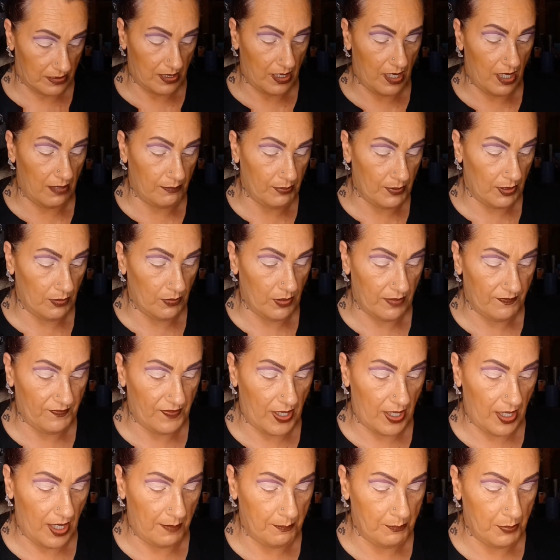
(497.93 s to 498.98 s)
How about if
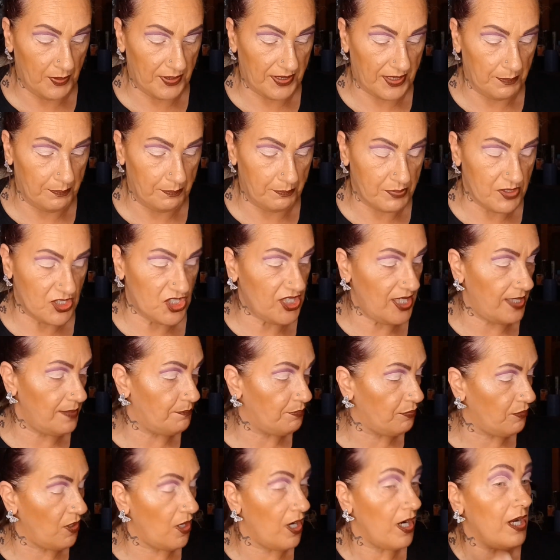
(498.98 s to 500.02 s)
I put the shade
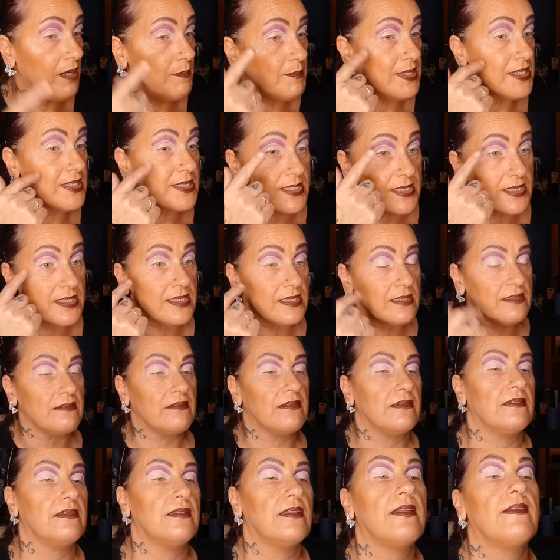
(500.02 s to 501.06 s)
Promise
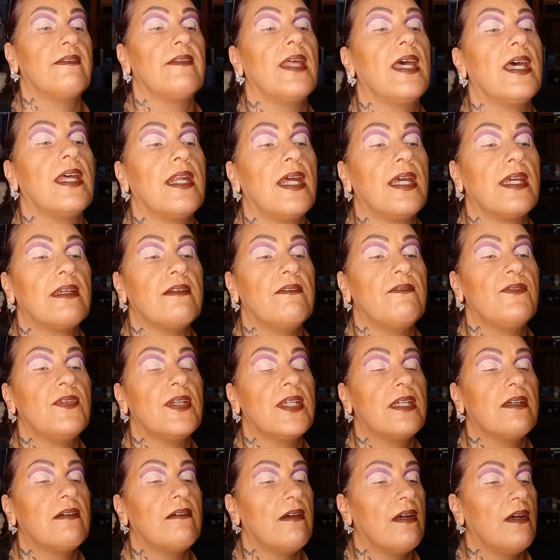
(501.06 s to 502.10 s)
and then I can
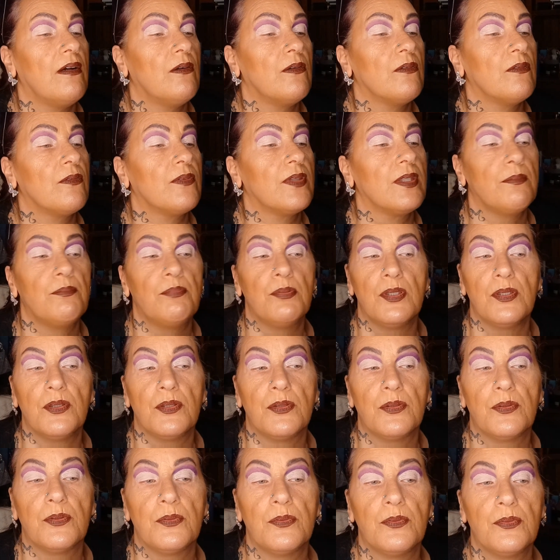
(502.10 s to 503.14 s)
figure out the
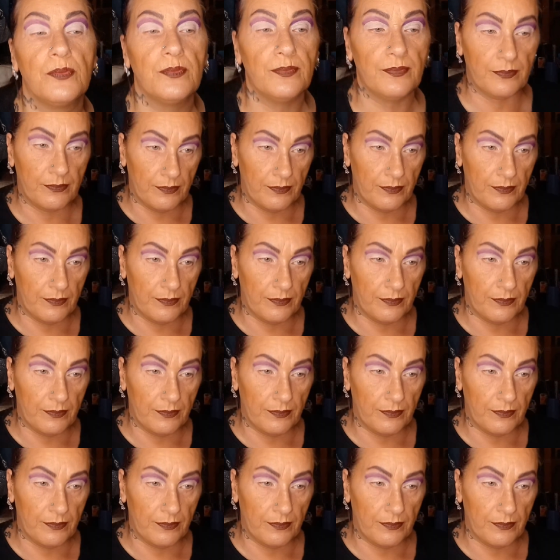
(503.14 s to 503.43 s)
blue?